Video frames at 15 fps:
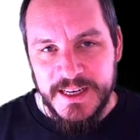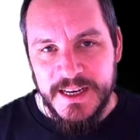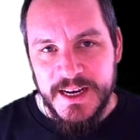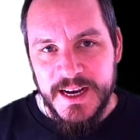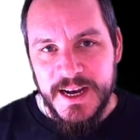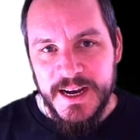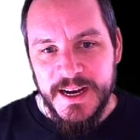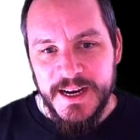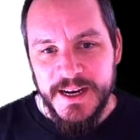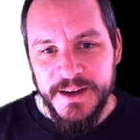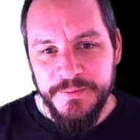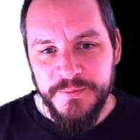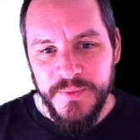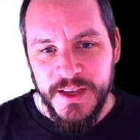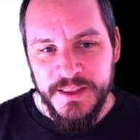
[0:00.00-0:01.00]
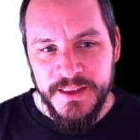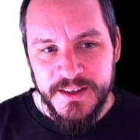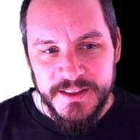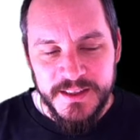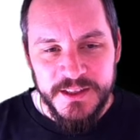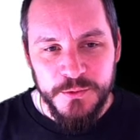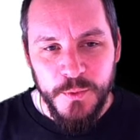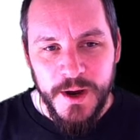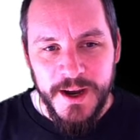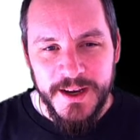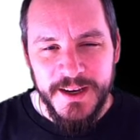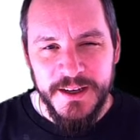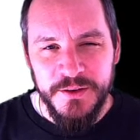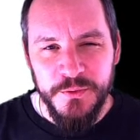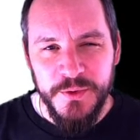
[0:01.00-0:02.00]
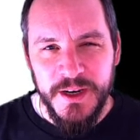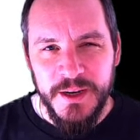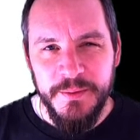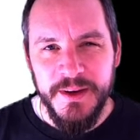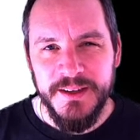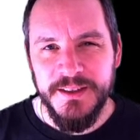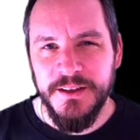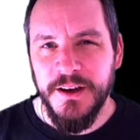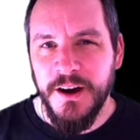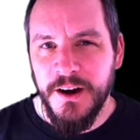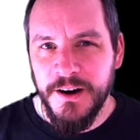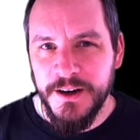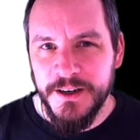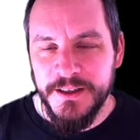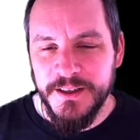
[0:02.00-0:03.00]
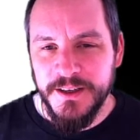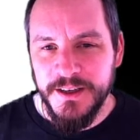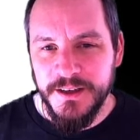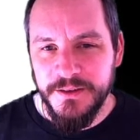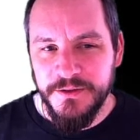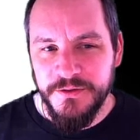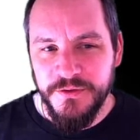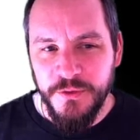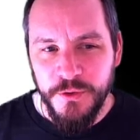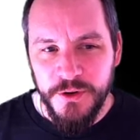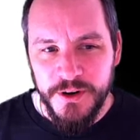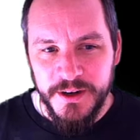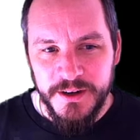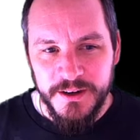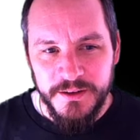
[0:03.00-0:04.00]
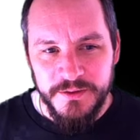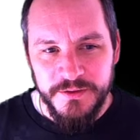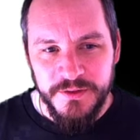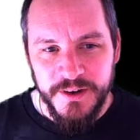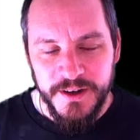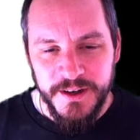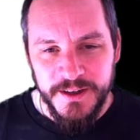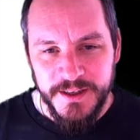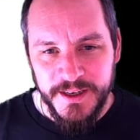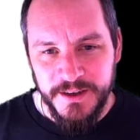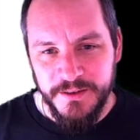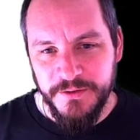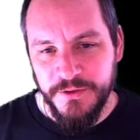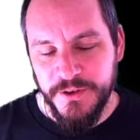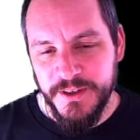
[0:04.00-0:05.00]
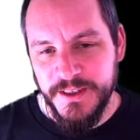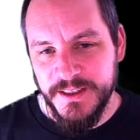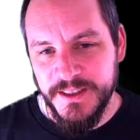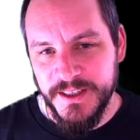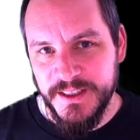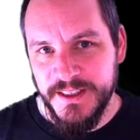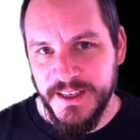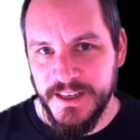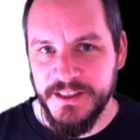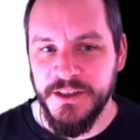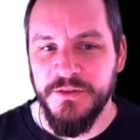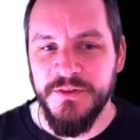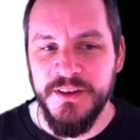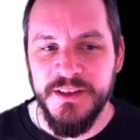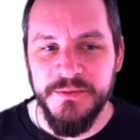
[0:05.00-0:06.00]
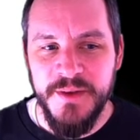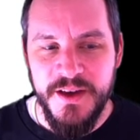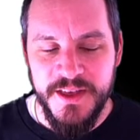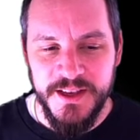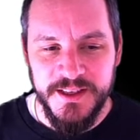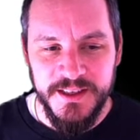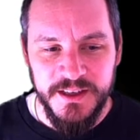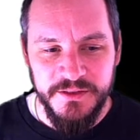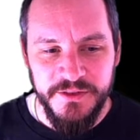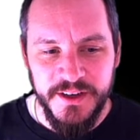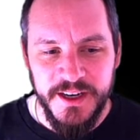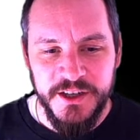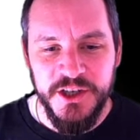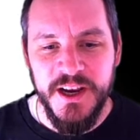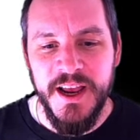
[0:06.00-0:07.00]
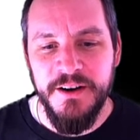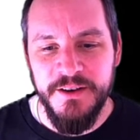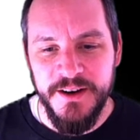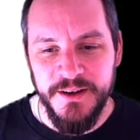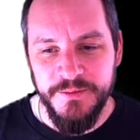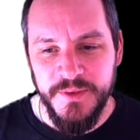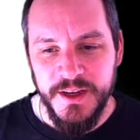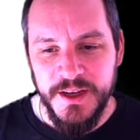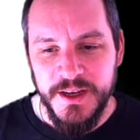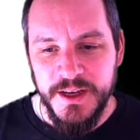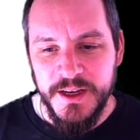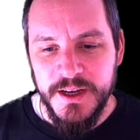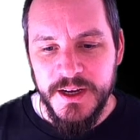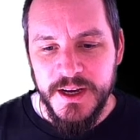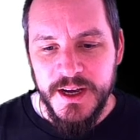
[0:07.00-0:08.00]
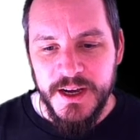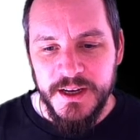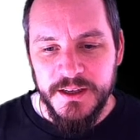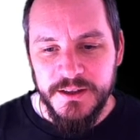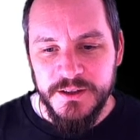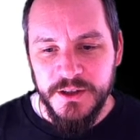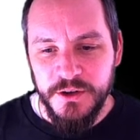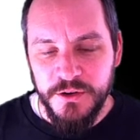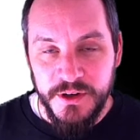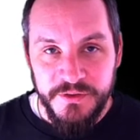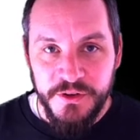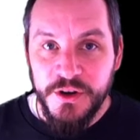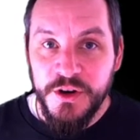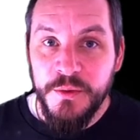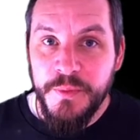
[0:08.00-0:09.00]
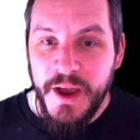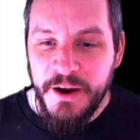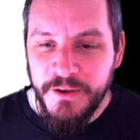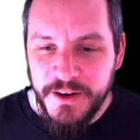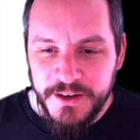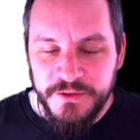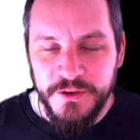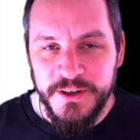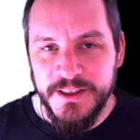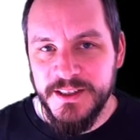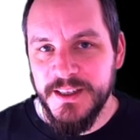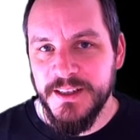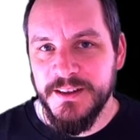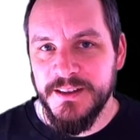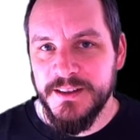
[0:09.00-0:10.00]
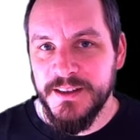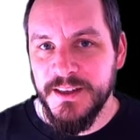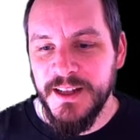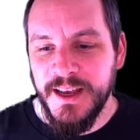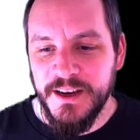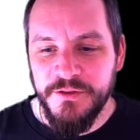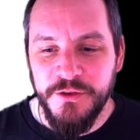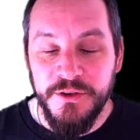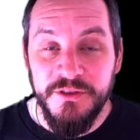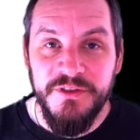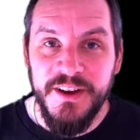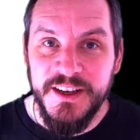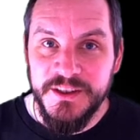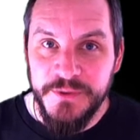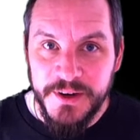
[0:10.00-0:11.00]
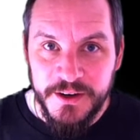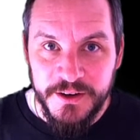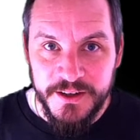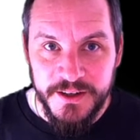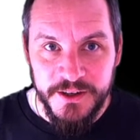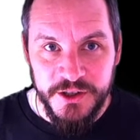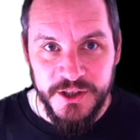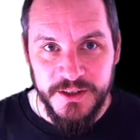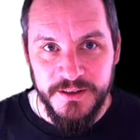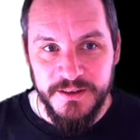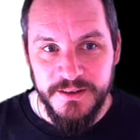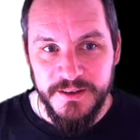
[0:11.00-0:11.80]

And this is why it really makes it hard for the success of these methods in the financial area. So if you compare it, for instance, like for face recognition,